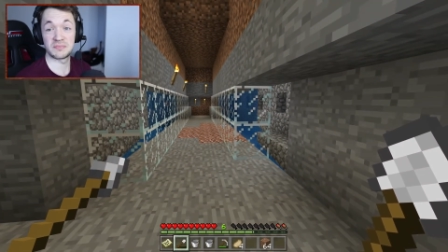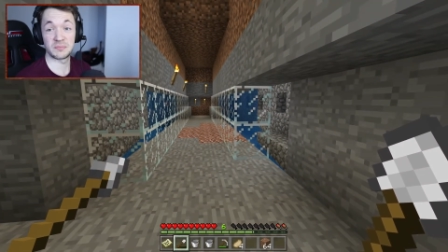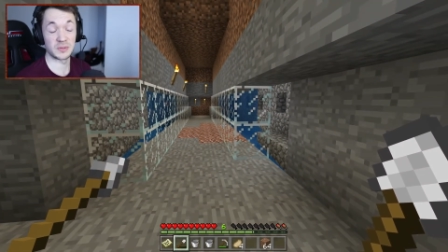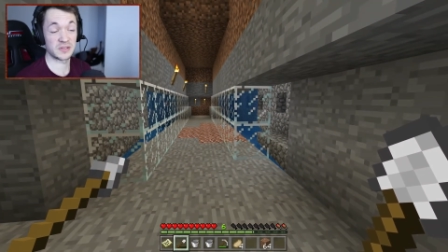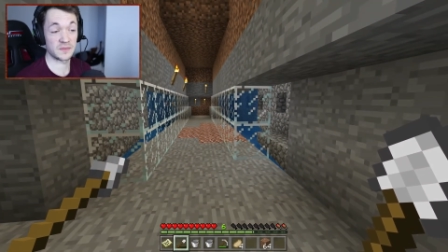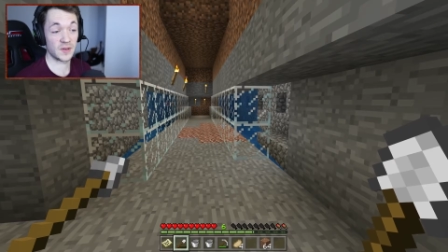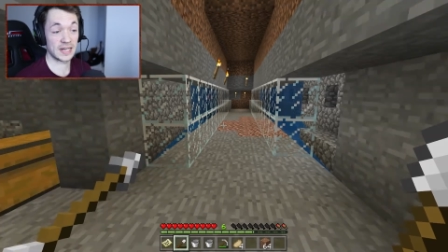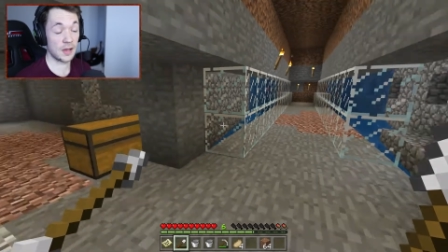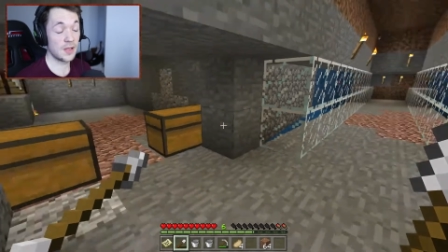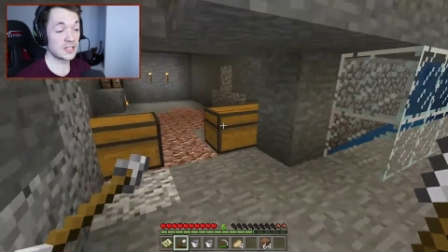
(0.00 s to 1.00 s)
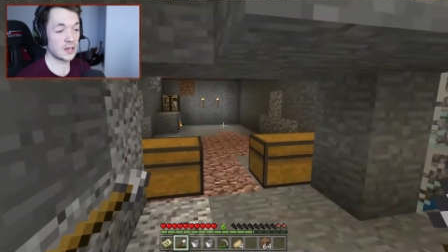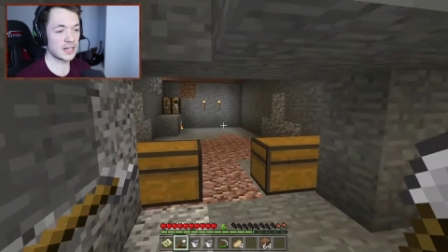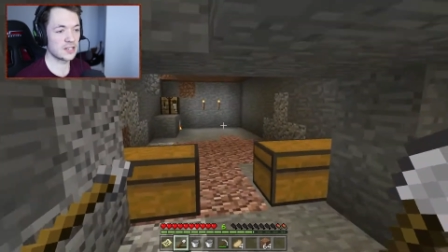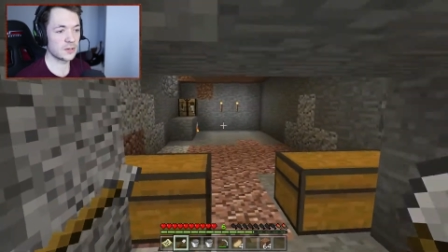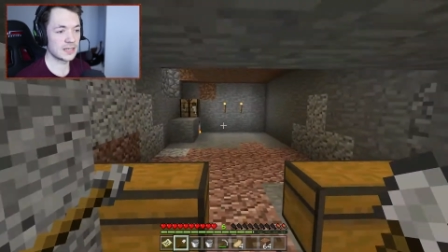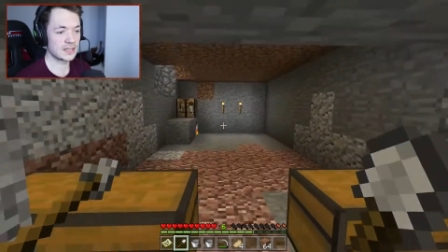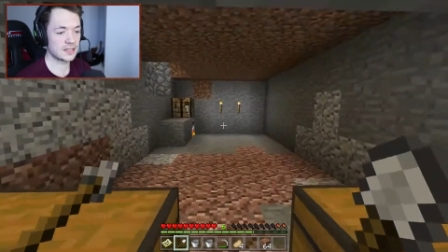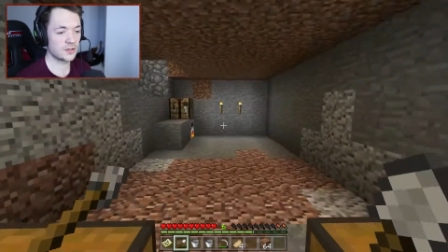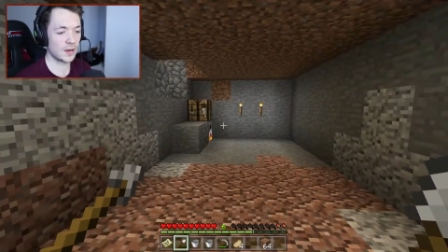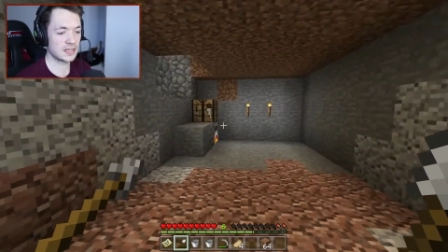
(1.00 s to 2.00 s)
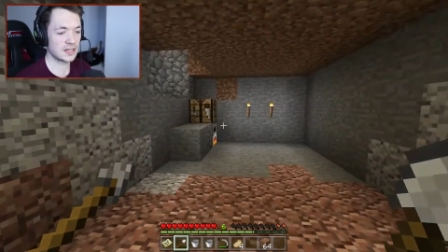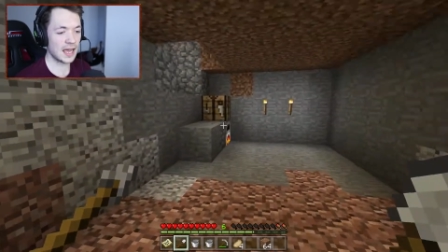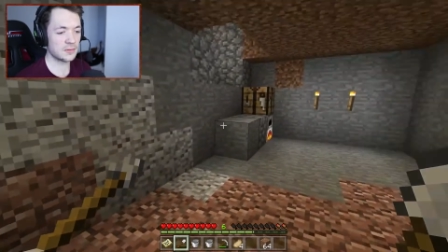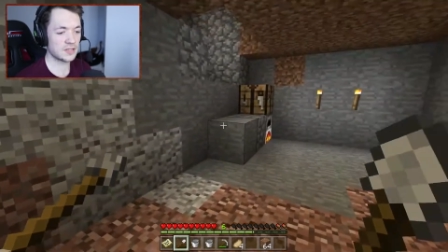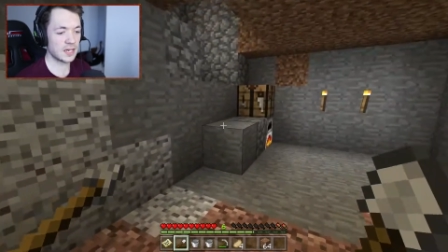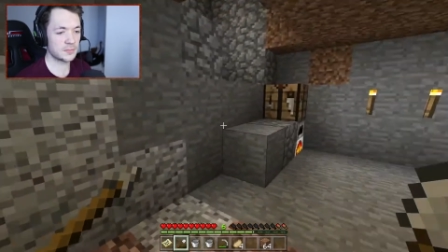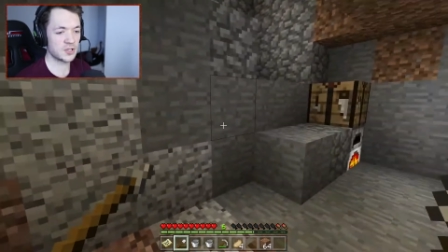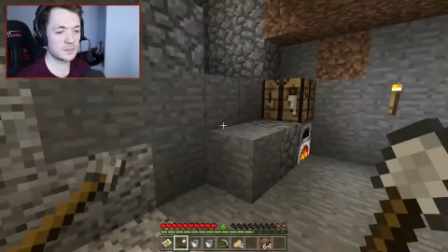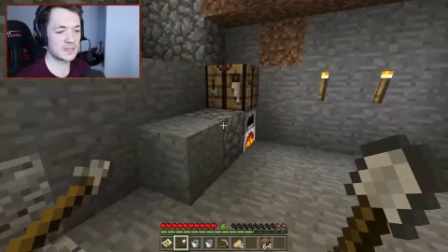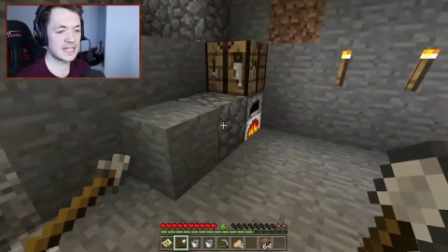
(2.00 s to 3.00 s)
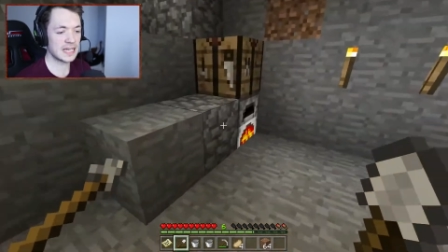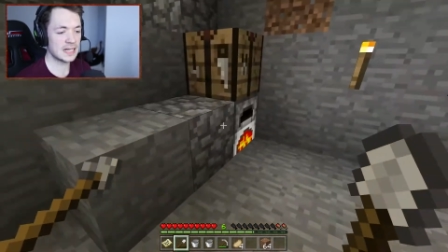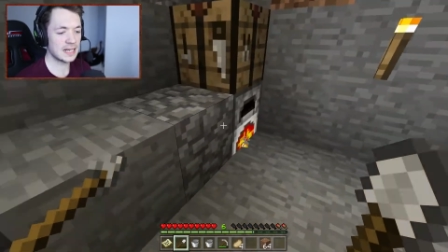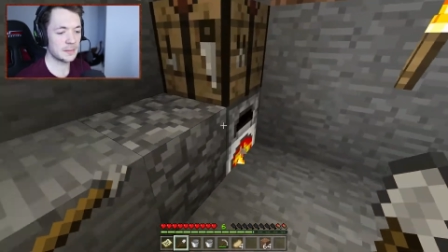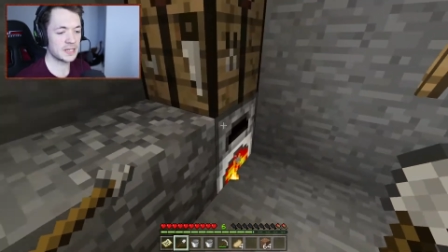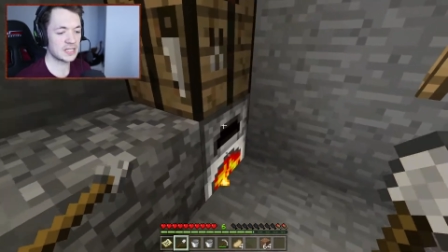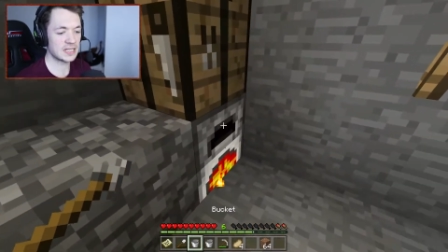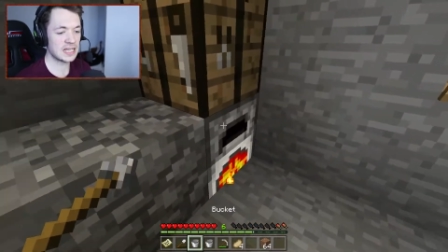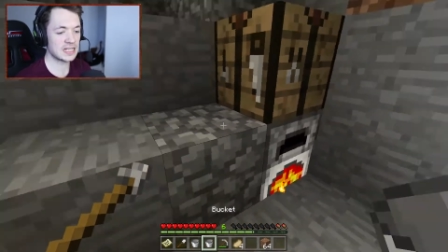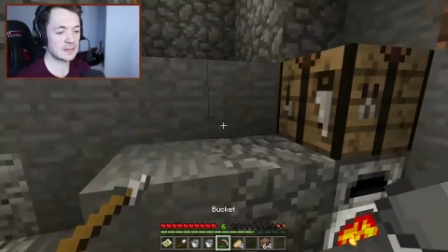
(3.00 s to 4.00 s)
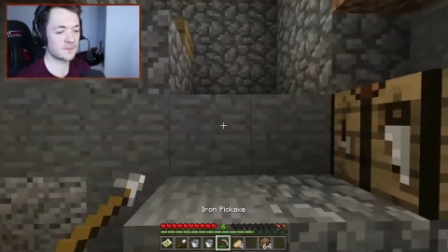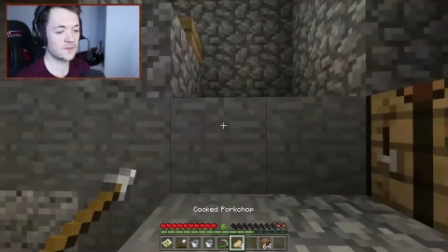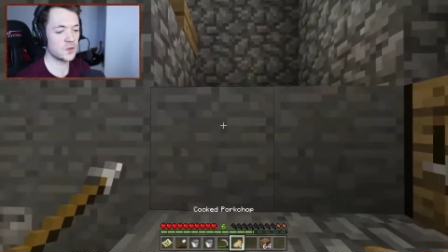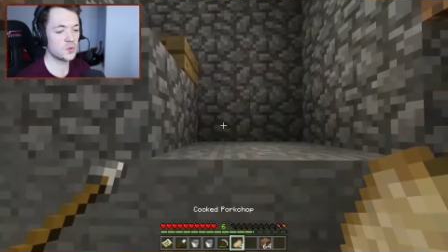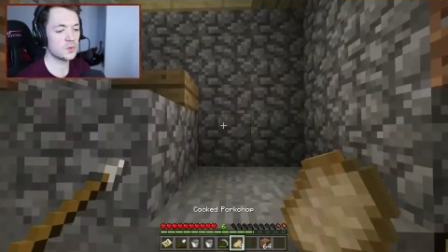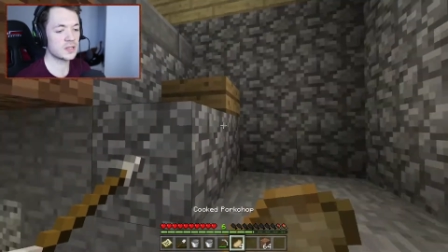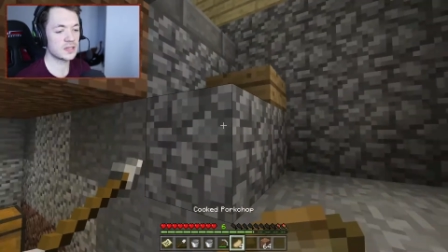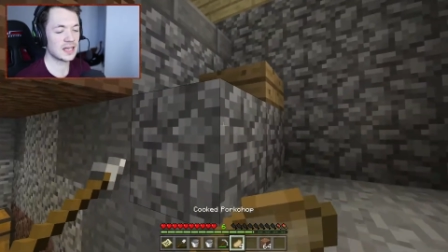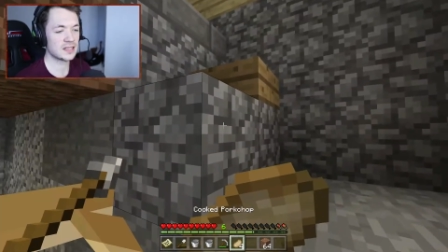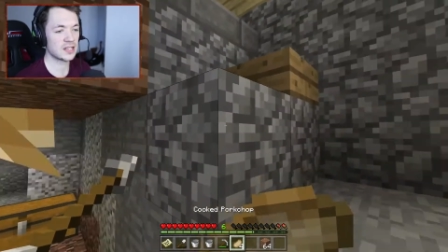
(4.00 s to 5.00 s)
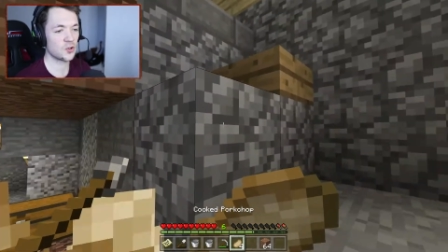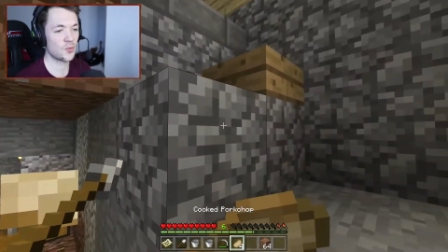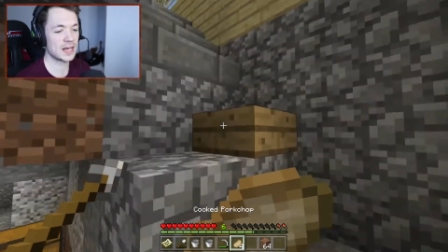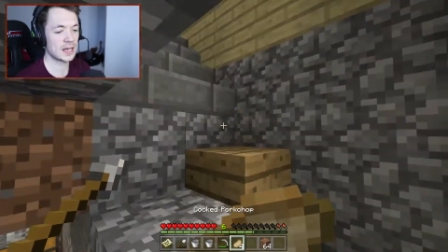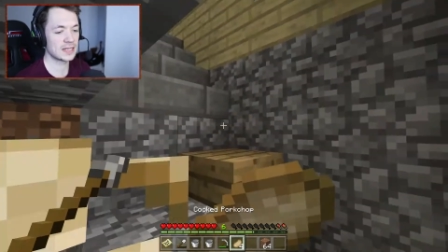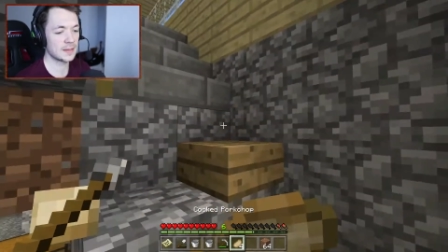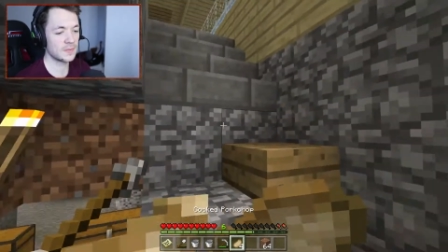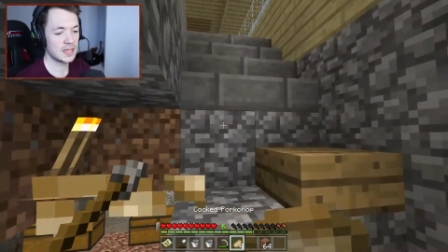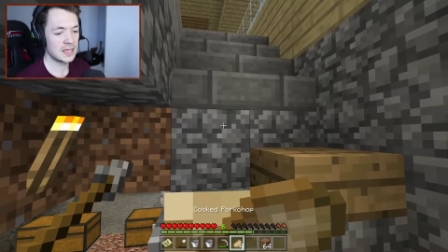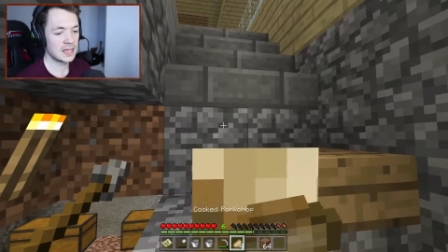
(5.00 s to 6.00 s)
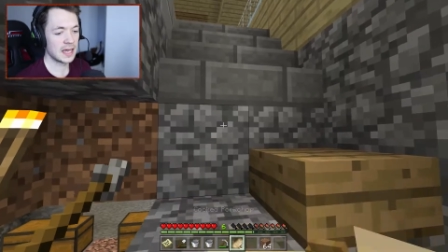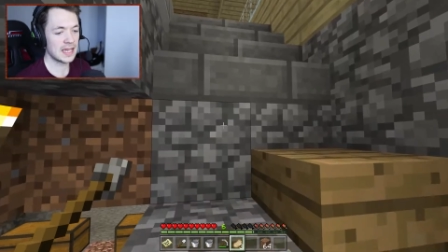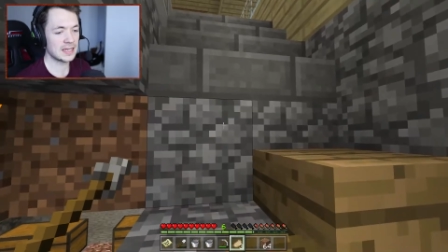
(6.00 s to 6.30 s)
we'll soon find out. So I'm going to do it. It's great. So outside, I'm doing some digging. Let me just eat some food, because that's a great idea. Hey,